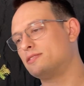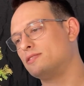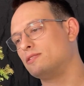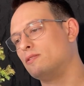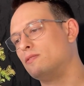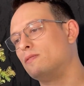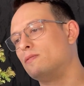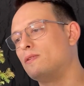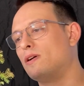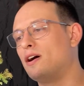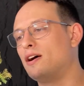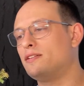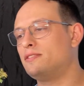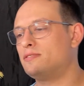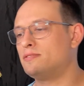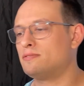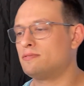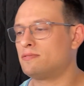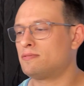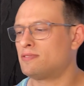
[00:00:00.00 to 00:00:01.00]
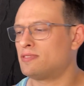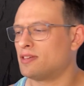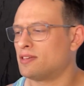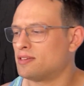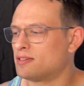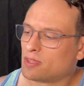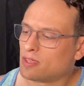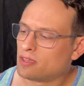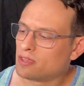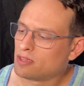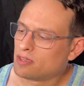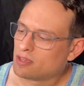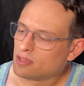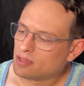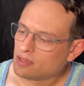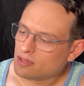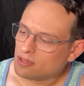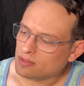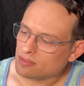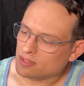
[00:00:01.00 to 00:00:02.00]
So I do think
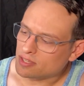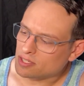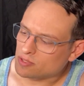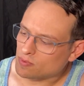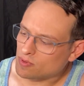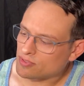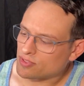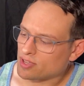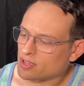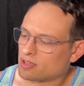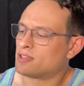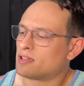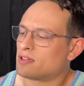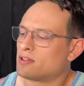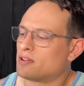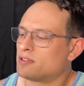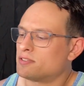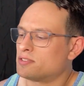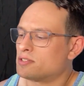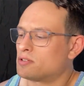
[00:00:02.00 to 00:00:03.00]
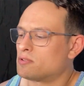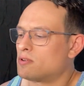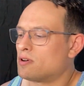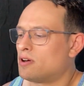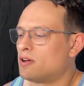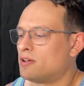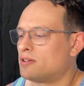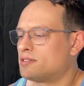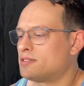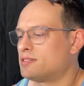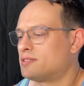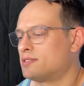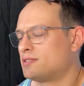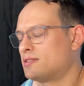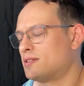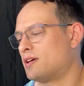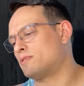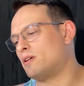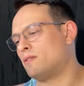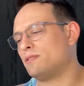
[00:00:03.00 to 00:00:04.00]
this one that cuts across
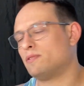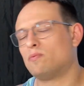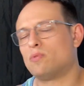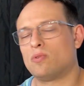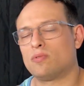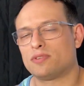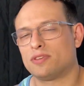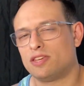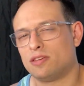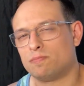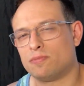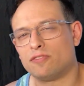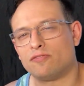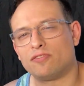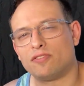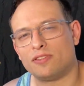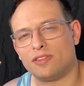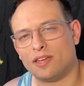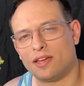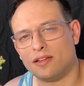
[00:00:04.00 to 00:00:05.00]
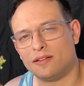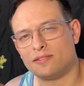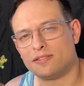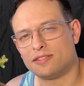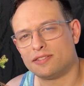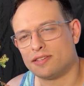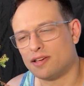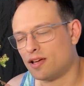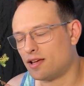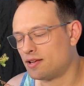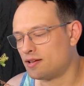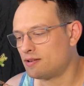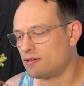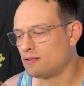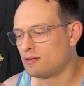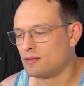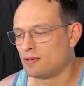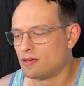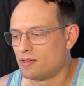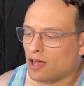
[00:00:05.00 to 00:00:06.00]
probably won't keep it for the end design.
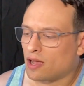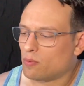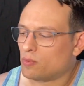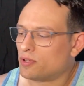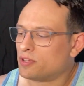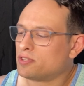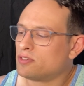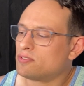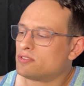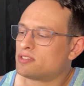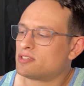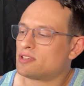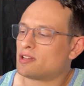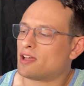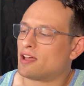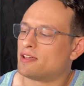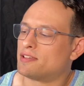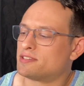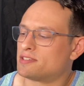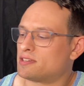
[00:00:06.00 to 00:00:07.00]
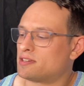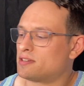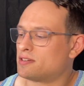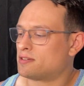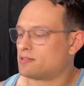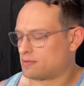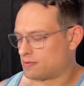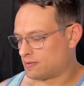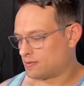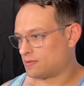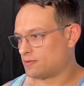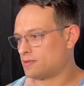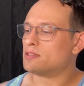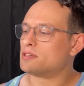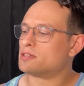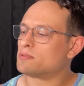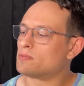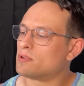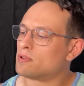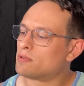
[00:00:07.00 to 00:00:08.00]
I will use it as
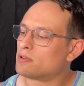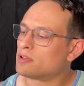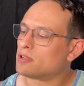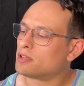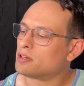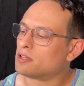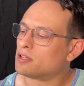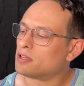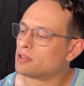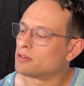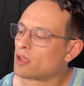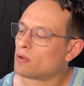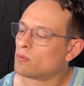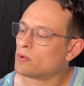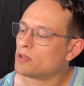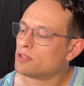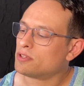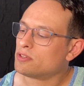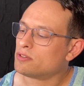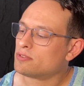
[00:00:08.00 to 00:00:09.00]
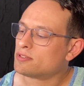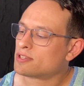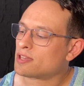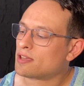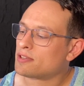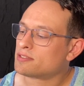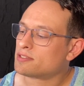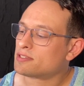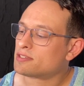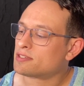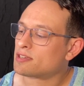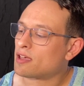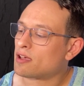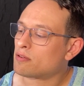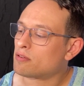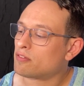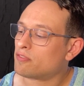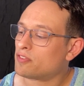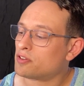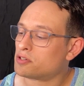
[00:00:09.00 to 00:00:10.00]
this one in here, I will use as a
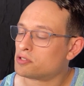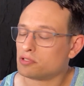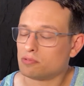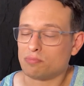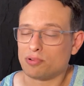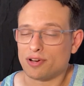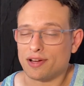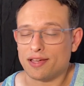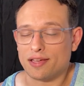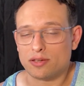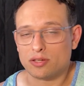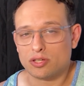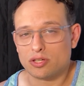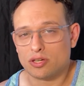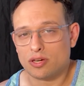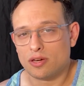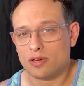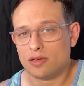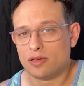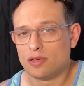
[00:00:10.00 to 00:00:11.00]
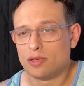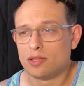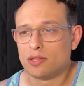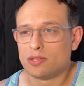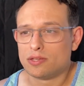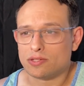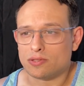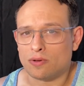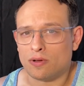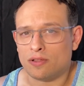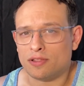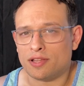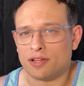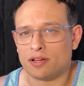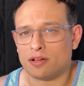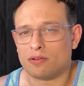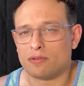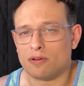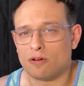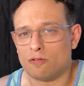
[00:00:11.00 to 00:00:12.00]
sacrificial branch. So I'll let
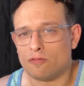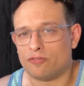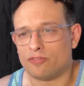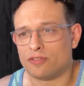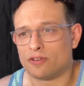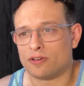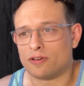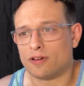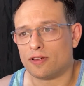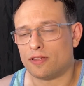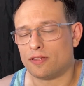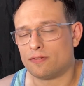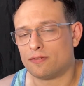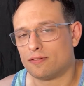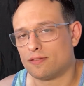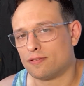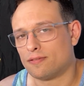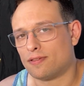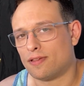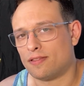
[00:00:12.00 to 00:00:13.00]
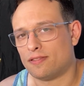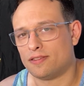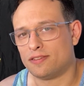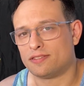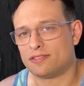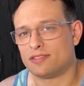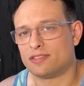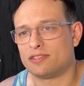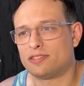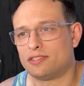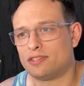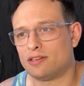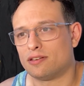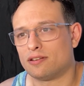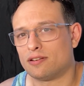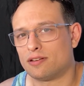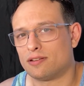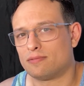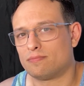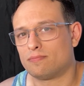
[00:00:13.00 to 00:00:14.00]
it grow for at least this
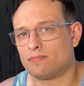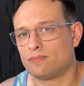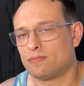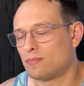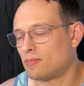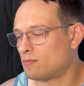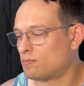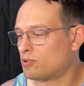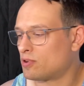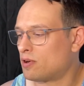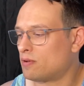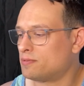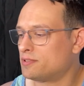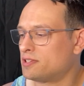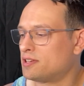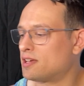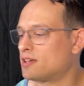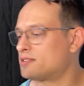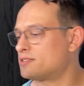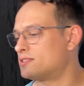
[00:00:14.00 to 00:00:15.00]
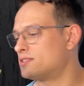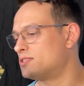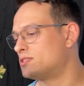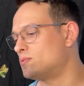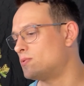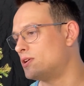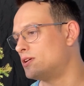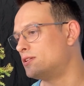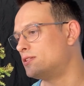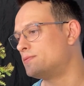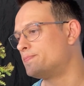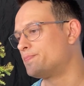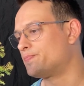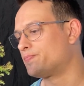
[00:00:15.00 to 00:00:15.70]
year and probably next as well.